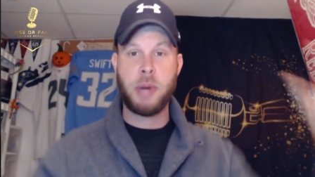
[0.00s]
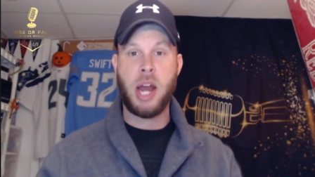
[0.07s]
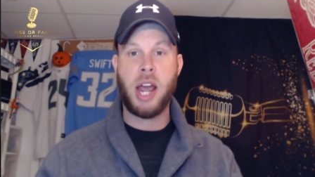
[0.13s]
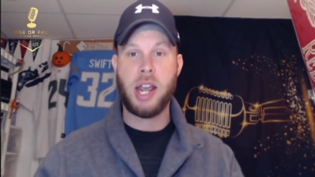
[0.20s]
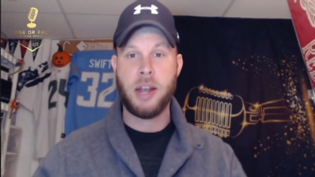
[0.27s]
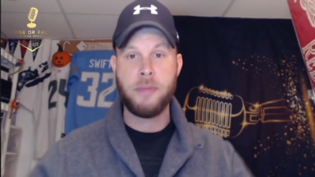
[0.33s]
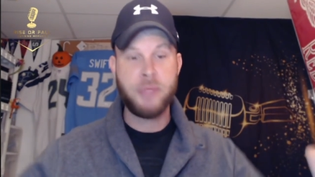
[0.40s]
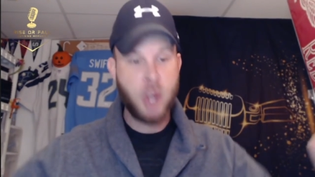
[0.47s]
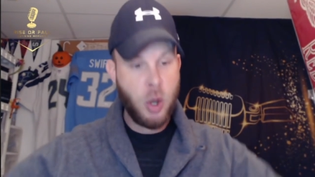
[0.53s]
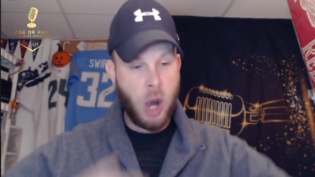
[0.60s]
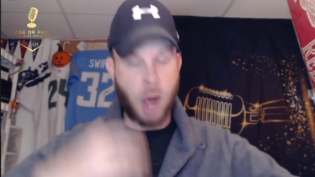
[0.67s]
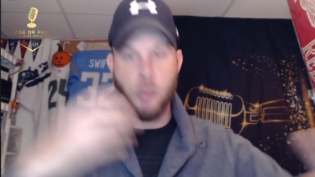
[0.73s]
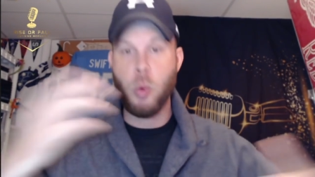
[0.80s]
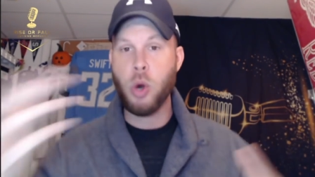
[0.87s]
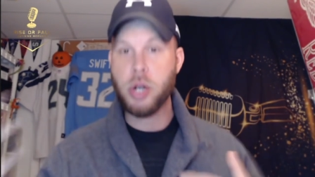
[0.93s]
hey,
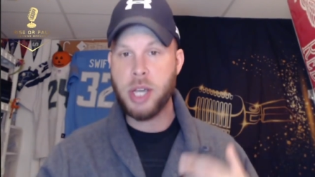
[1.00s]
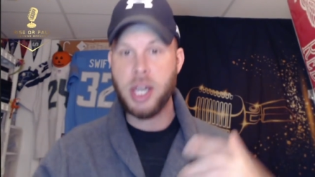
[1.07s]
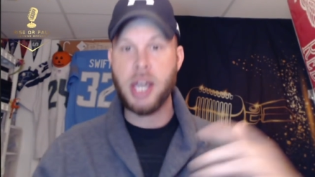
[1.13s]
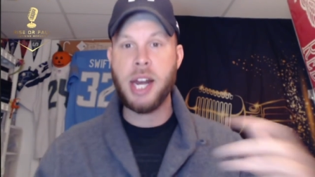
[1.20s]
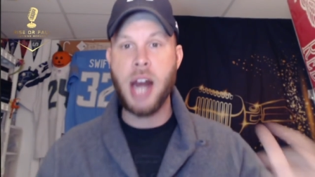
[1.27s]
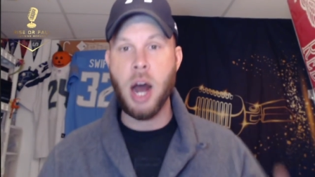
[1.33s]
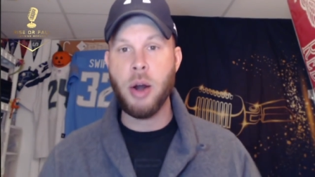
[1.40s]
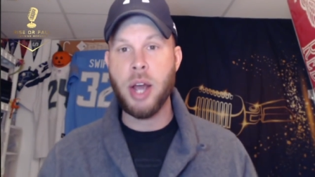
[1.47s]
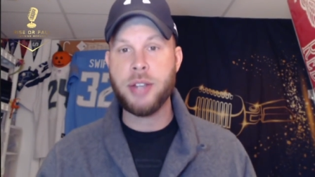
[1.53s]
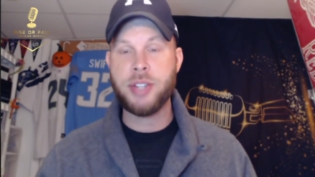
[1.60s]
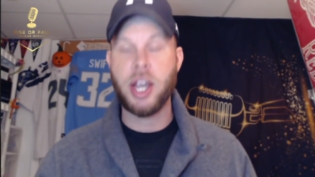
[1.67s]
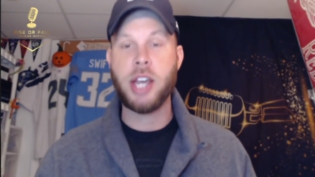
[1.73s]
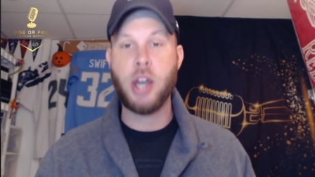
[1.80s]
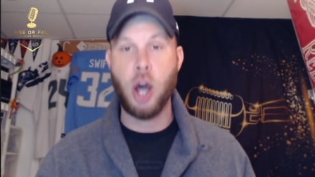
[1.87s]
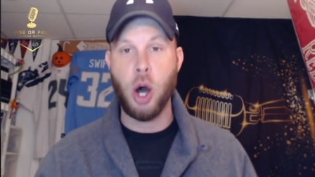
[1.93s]
I'm working it out as I
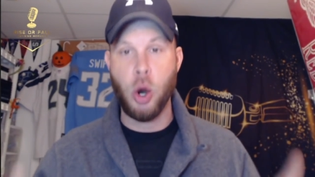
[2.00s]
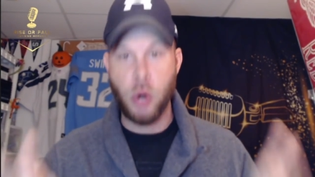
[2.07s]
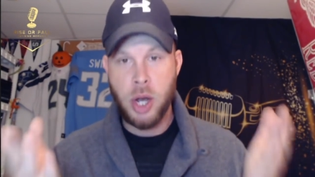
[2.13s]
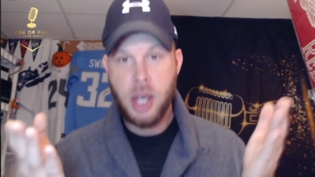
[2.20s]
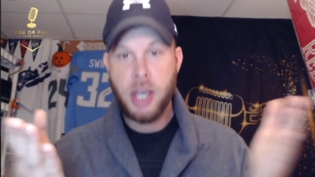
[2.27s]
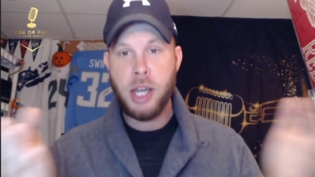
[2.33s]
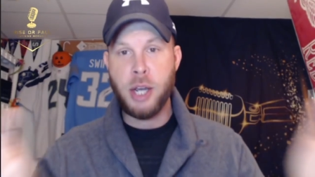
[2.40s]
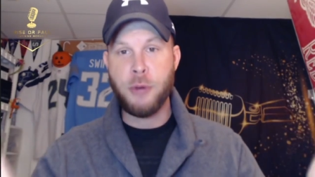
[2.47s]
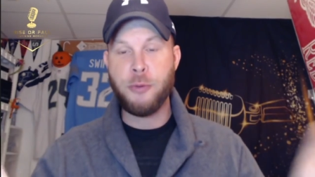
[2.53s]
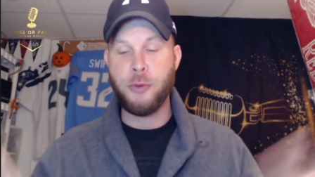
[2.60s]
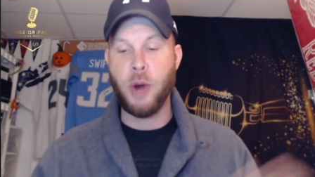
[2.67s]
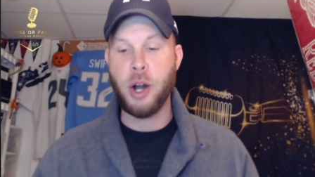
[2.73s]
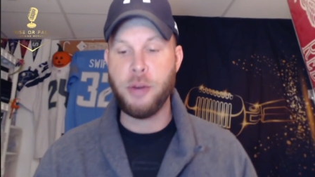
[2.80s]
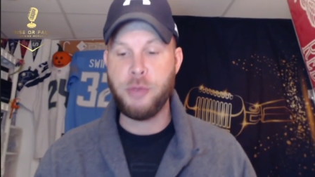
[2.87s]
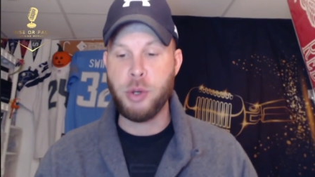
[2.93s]
go in
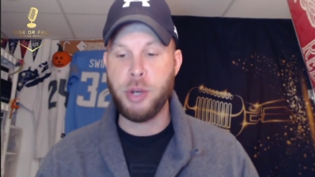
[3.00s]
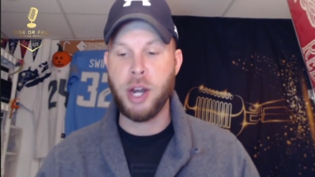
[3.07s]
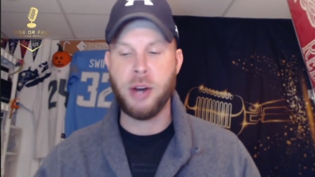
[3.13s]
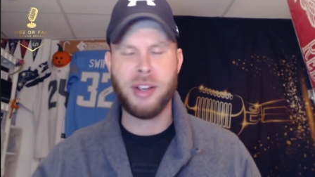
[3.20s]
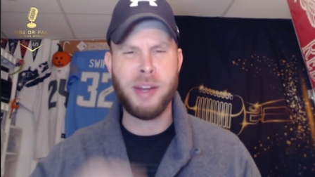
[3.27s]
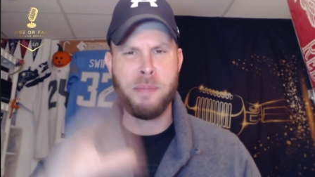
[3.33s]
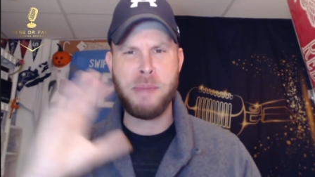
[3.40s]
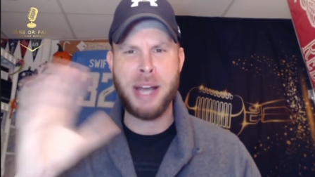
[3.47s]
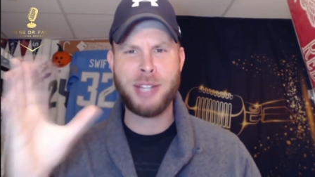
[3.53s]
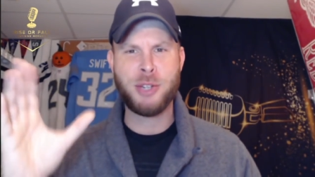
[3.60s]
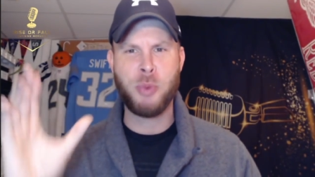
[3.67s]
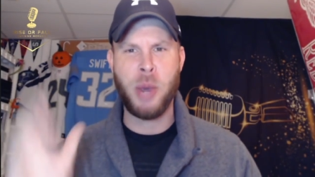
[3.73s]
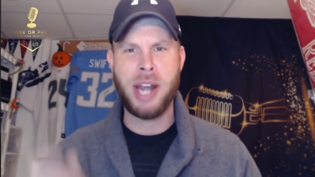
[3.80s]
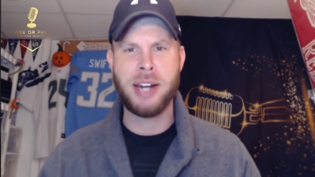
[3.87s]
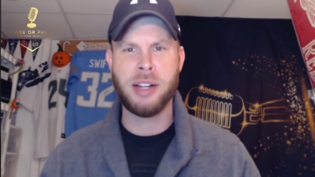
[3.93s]
front of you here. The best
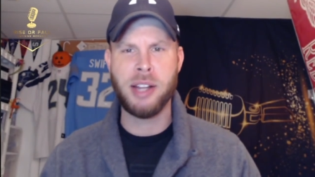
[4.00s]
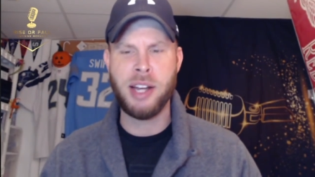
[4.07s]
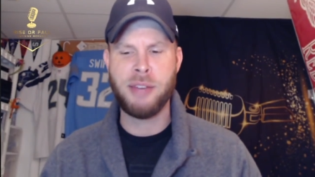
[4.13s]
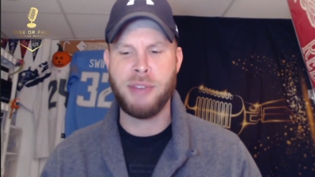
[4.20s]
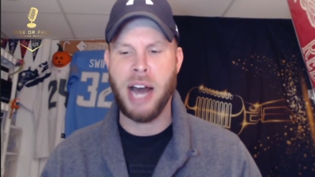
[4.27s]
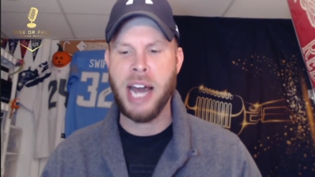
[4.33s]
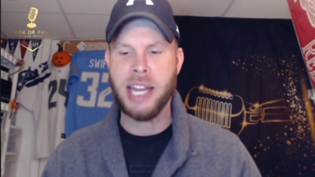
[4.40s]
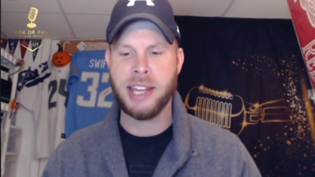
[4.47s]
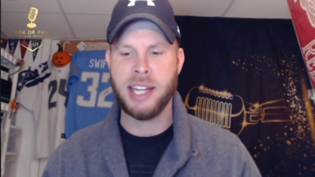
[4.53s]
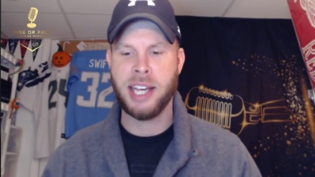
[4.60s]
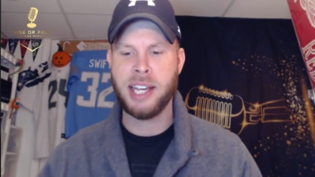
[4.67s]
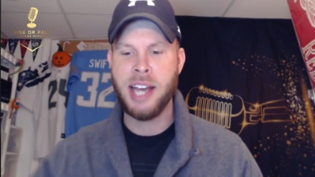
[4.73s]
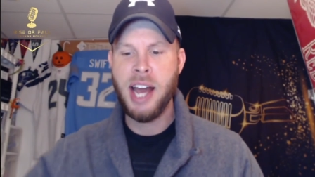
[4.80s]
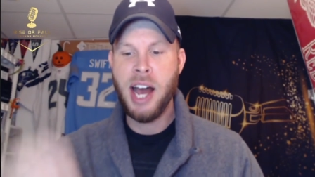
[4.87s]
way to live, I think.